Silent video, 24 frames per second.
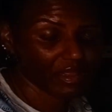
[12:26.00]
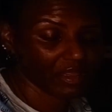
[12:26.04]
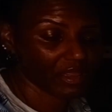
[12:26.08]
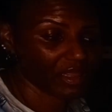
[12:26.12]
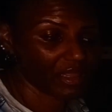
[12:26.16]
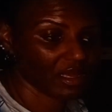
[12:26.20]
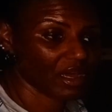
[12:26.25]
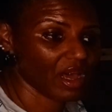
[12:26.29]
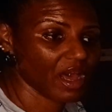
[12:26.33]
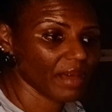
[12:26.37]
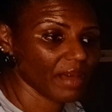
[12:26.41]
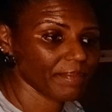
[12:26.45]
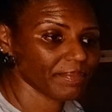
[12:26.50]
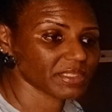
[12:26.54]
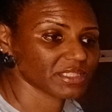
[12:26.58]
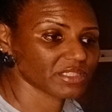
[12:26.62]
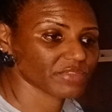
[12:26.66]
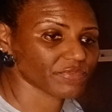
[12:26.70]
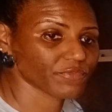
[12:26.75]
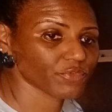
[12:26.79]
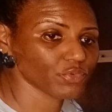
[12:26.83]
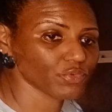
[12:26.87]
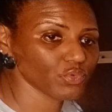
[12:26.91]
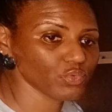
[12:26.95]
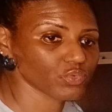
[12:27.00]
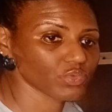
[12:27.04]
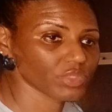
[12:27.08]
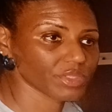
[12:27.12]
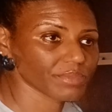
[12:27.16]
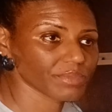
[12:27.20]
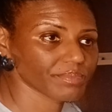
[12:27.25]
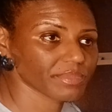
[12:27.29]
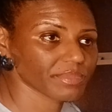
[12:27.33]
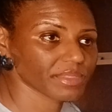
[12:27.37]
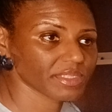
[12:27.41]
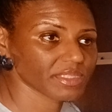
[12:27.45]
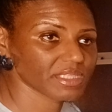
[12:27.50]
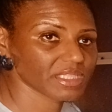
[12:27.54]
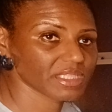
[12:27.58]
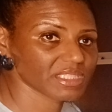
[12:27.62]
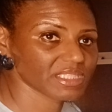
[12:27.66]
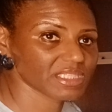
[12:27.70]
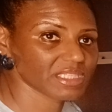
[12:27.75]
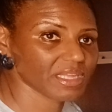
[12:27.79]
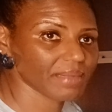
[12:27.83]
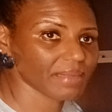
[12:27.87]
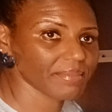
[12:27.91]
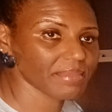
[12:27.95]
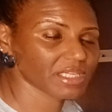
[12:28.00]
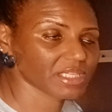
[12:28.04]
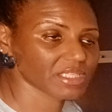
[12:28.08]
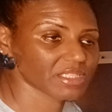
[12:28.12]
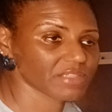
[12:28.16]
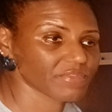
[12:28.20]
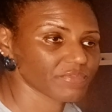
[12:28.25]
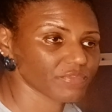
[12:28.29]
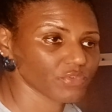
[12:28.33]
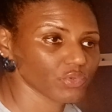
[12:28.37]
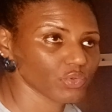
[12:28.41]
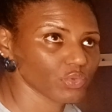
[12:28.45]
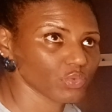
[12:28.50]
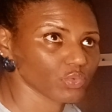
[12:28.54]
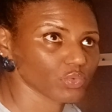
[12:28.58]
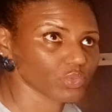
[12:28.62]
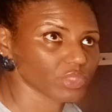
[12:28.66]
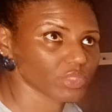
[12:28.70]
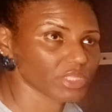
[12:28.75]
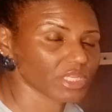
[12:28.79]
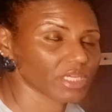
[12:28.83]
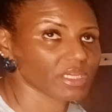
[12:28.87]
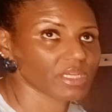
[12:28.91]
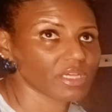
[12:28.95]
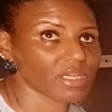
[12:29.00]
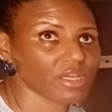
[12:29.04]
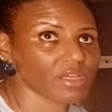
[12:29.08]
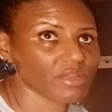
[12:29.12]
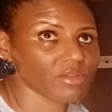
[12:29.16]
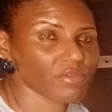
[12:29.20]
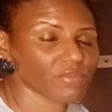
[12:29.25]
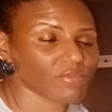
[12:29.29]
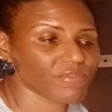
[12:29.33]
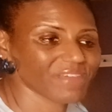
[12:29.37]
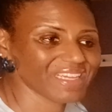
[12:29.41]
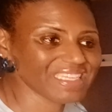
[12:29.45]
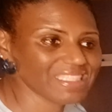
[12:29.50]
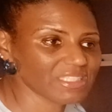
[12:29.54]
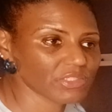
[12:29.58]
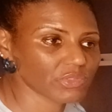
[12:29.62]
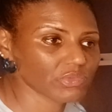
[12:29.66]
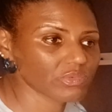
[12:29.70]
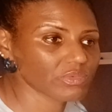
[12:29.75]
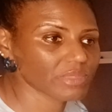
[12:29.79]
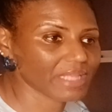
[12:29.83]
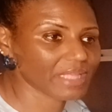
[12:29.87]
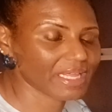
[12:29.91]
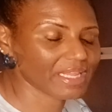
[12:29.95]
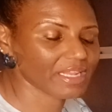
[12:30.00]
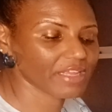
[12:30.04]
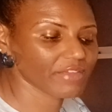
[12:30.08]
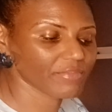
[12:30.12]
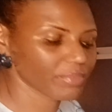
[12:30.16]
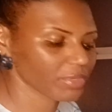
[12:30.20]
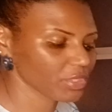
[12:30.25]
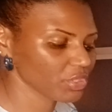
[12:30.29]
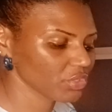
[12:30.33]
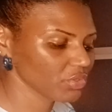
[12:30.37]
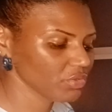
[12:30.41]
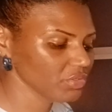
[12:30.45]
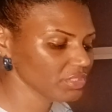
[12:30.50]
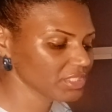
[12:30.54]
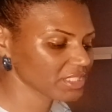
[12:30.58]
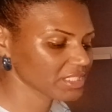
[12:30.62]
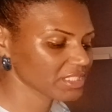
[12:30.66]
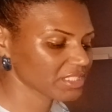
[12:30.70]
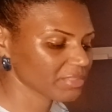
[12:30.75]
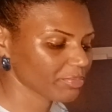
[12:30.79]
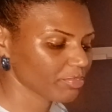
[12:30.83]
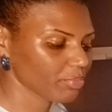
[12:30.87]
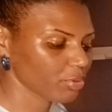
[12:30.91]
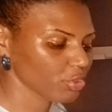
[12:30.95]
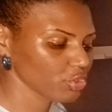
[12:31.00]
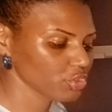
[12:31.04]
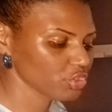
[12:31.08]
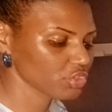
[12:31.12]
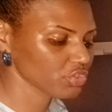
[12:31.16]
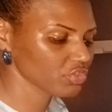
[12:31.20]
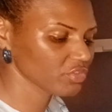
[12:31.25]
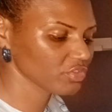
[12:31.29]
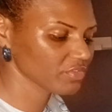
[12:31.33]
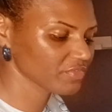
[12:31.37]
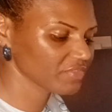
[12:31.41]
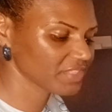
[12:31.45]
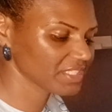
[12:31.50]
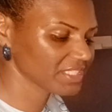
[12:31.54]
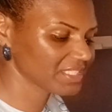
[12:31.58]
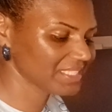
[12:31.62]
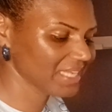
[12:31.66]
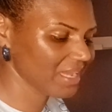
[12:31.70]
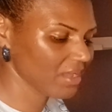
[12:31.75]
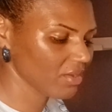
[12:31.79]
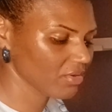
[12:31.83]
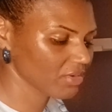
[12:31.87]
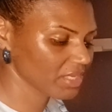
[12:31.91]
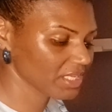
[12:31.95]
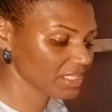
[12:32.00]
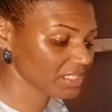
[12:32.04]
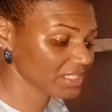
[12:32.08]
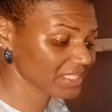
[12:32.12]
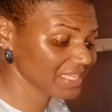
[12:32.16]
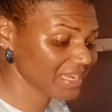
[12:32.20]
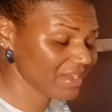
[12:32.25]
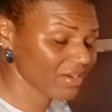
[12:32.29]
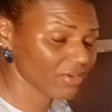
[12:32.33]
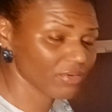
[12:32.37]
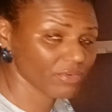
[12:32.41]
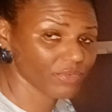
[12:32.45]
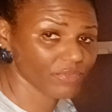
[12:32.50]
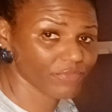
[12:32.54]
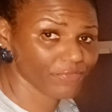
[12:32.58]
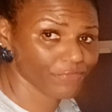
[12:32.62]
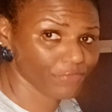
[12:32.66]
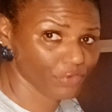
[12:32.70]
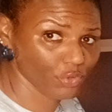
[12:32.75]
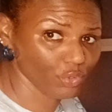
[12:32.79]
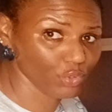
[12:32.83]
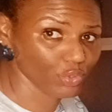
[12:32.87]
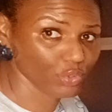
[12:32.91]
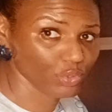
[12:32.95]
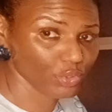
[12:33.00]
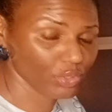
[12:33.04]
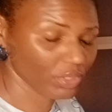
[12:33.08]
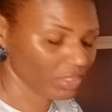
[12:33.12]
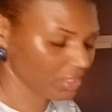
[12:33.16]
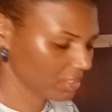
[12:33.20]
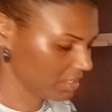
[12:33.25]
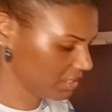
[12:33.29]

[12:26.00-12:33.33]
The cup is full, the, the, the stomach is full, the vessel that they've been using to push all of this down is now full.